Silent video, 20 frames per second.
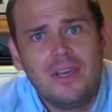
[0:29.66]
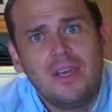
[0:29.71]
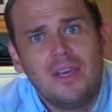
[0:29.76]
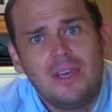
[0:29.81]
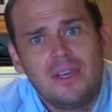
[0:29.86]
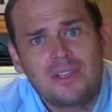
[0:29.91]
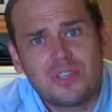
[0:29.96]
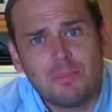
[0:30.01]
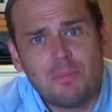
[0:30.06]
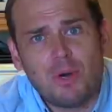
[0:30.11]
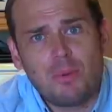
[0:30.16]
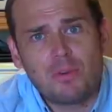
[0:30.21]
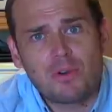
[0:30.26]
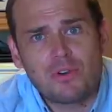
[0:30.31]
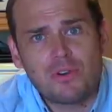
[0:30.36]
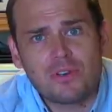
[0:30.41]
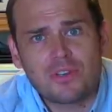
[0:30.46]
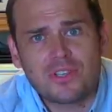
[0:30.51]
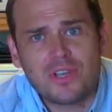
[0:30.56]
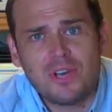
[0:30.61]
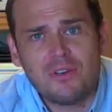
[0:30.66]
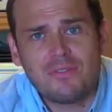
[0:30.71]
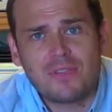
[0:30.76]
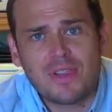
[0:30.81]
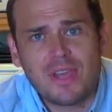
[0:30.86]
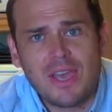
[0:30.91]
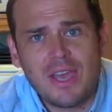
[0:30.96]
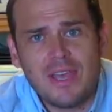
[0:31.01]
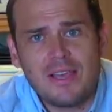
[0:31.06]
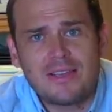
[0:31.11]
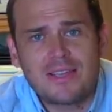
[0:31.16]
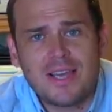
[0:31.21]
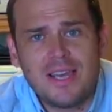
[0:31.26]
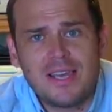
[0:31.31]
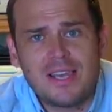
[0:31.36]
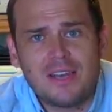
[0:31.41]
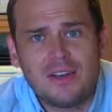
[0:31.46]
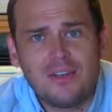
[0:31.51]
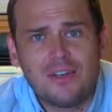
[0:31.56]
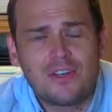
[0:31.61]
So pop across over there,
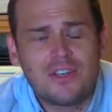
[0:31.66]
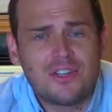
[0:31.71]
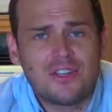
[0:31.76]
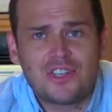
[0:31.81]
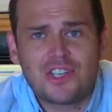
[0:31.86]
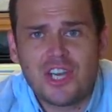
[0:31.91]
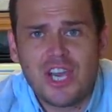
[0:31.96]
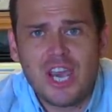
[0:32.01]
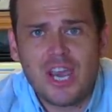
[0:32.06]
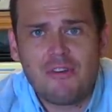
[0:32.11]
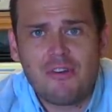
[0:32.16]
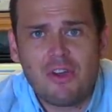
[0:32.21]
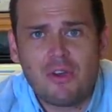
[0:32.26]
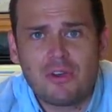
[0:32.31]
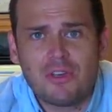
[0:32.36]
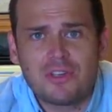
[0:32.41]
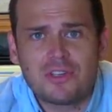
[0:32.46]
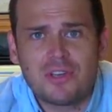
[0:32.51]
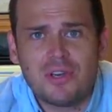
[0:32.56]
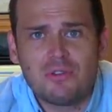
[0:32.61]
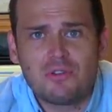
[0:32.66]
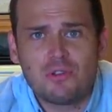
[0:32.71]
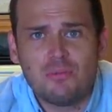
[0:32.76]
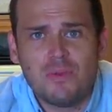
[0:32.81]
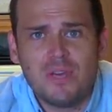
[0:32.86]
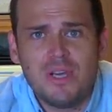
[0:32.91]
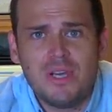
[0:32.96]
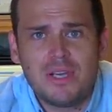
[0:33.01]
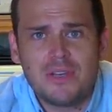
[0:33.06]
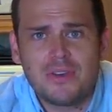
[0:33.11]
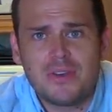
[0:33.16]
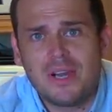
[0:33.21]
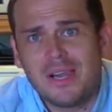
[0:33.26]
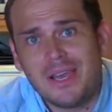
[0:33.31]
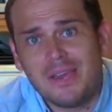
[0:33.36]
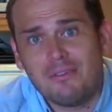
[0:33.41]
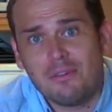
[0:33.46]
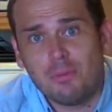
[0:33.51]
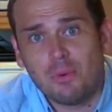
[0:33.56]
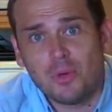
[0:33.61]
take a look and share it on your social media and let
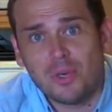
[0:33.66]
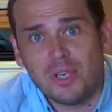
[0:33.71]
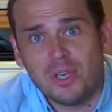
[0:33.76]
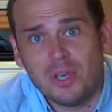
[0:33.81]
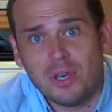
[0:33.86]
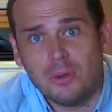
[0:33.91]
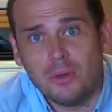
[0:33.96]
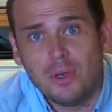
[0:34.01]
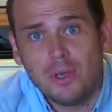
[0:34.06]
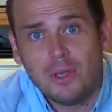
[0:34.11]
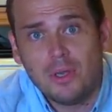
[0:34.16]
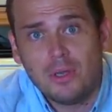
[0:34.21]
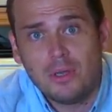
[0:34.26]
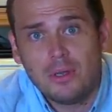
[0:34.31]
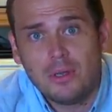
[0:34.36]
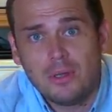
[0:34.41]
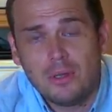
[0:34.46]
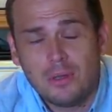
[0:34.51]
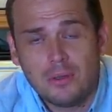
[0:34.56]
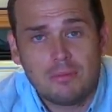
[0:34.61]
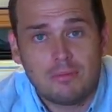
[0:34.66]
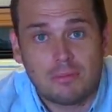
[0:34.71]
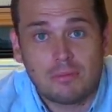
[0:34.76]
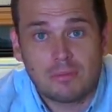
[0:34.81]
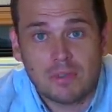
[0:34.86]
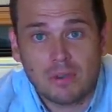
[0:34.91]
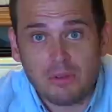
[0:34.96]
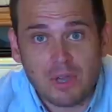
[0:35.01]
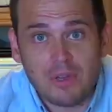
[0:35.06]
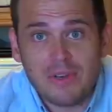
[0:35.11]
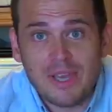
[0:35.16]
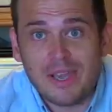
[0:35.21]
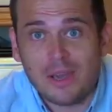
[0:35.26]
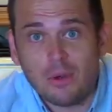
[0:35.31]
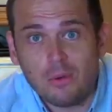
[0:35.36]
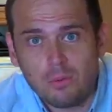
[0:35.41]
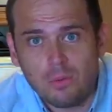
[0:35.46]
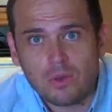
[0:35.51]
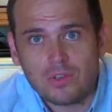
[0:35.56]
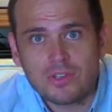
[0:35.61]
everybody know. Don't go
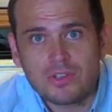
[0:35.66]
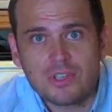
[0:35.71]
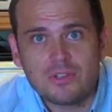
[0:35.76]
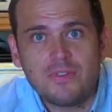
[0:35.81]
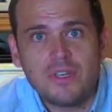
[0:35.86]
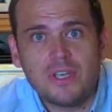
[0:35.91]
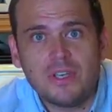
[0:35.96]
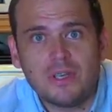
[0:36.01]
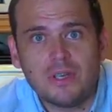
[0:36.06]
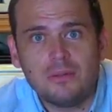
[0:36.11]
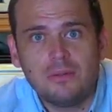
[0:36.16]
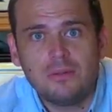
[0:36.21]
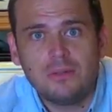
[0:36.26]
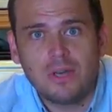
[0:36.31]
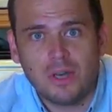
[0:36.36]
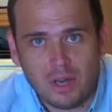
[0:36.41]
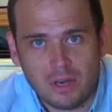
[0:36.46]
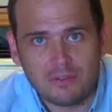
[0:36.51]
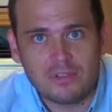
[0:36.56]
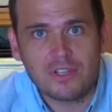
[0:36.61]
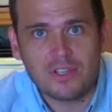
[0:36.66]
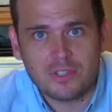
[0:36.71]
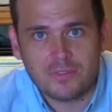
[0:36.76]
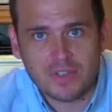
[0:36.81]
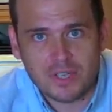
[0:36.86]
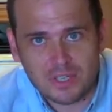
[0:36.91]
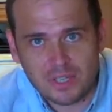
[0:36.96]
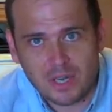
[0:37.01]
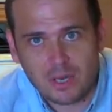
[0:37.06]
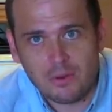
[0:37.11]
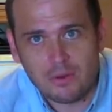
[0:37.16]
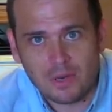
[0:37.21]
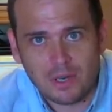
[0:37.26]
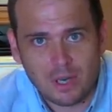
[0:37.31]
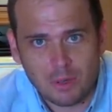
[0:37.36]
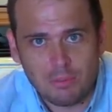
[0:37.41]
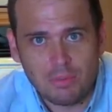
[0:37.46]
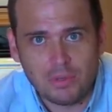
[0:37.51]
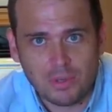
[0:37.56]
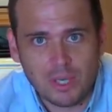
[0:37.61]
now, watch this video. After this video,
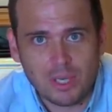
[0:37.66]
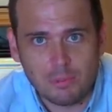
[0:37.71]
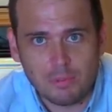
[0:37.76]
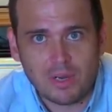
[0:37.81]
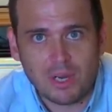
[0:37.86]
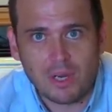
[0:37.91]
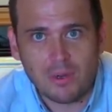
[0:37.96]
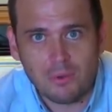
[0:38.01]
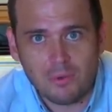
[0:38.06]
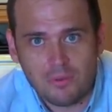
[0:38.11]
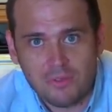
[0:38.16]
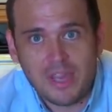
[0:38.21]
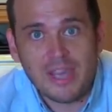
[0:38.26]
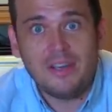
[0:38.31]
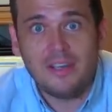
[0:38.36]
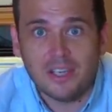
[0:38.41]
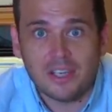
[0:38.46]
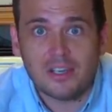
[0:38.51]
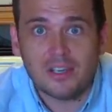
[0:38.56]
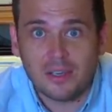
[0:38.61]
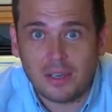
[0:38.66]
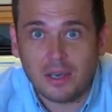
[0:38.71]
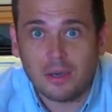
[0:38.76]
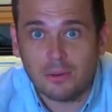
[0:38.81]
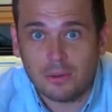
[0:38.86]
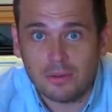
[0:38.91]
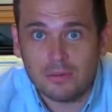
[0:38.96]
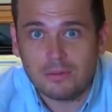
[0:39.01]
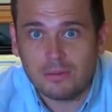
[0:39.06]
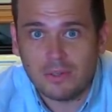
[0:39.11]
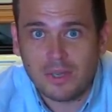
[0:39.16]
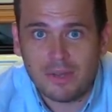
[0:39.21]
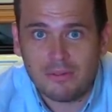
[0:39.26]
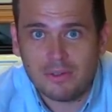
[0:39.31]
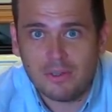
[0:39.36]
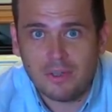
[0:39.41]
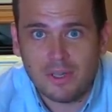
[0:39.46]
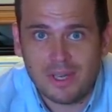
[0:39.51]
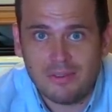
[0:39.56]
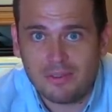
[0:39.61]
I'll put a link below, then you can go and have
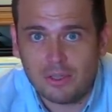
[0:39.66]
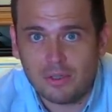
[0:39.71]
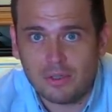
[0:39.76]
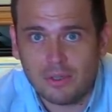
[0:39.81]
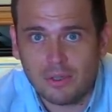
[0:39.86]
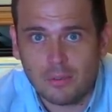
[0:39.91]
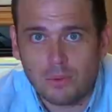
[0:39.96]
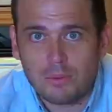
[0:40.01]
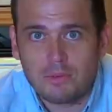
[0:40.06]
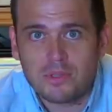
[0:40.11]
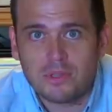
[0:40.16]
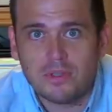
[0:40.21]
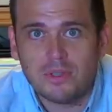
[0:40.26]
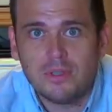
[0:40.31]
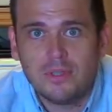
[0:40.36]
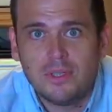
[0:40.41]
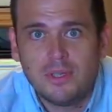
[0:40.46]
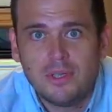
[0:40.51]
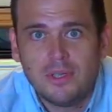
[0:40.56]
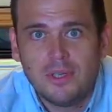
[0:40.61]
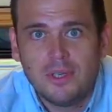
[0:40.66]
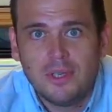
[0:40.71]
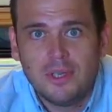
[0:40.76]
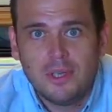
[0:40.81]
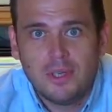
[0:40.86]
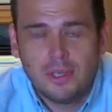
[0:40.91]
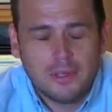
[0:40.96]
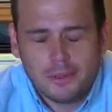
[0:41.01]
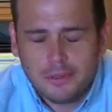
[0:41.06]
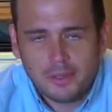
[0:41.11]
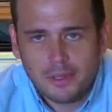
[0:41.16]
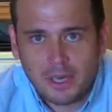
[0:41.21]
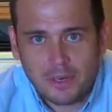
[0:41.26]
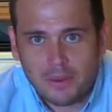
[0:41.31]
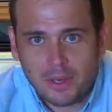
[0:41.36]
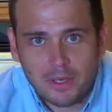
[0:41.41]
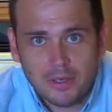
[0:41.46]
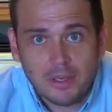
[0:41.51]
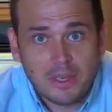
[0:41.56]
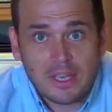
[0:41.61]
a look at the website.
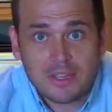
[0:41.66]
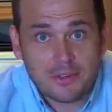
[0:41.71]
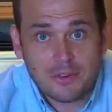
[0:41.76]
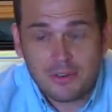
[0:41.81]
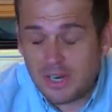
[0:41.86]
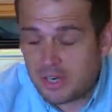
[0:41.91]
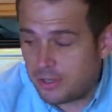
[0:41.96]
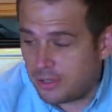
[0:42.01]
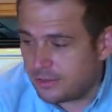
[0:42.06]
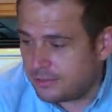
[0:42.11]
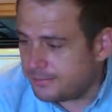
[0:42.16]
Anyway, let's crack on.